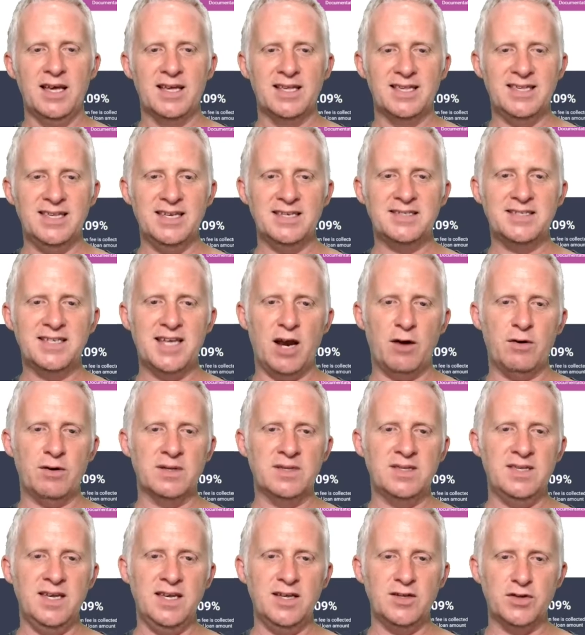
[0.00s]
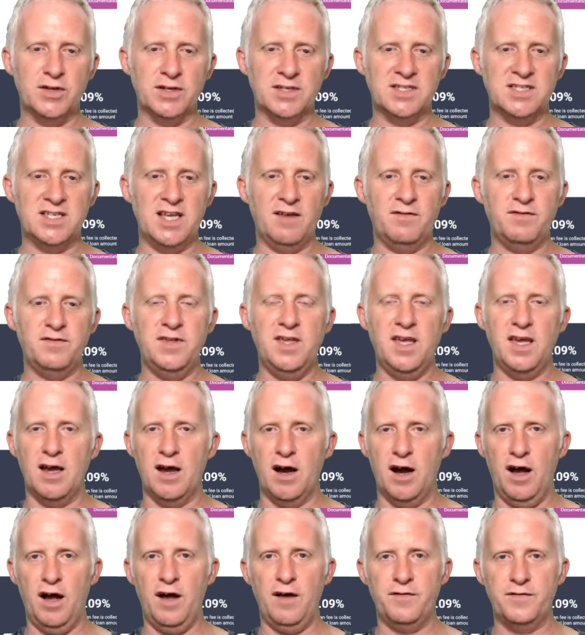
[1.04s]
This guarantees the safety
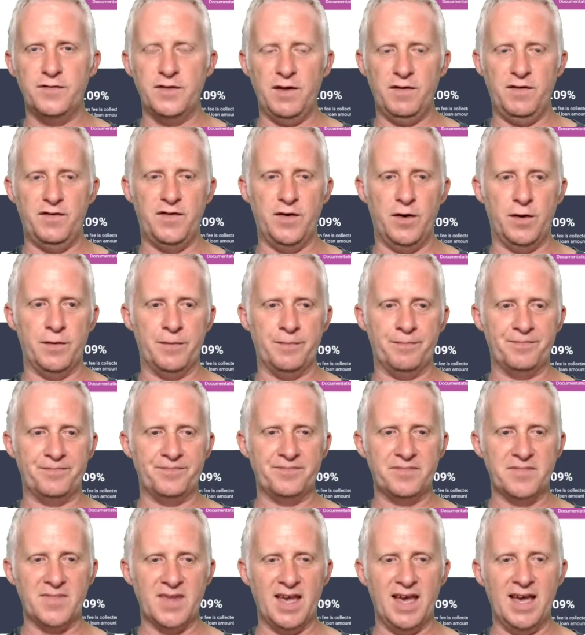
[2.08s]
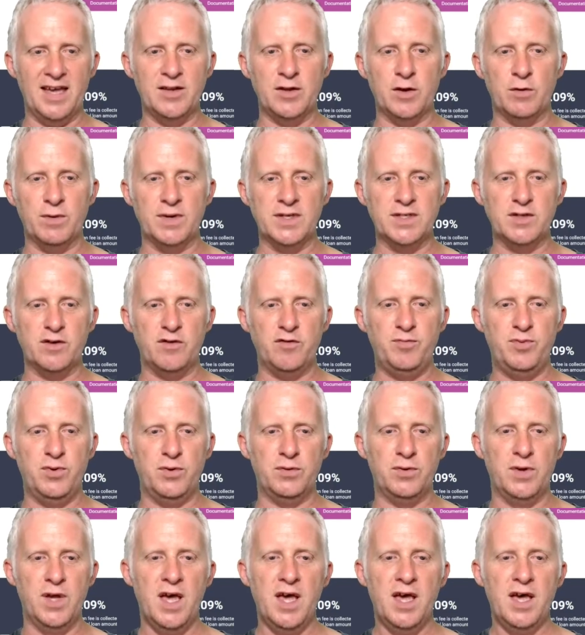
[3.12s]
of the fund and the reserve
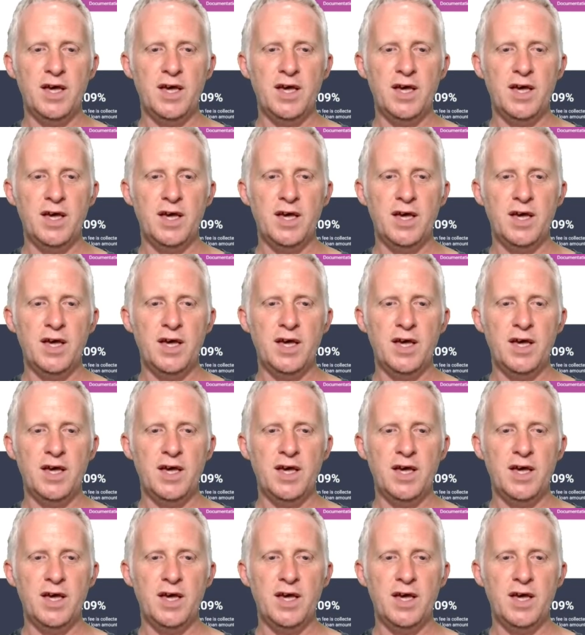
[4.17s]
pool.